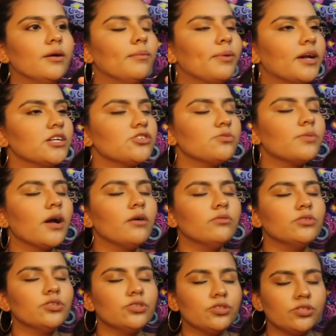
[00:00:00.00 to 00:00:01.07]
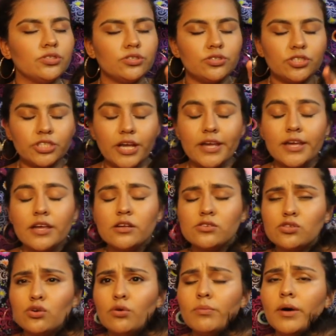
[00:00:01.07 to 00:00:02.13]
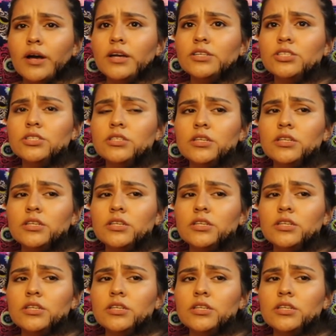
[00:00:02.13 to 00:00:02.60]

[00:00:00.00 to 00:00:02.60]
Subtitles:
But I just remember I was just shaking so much.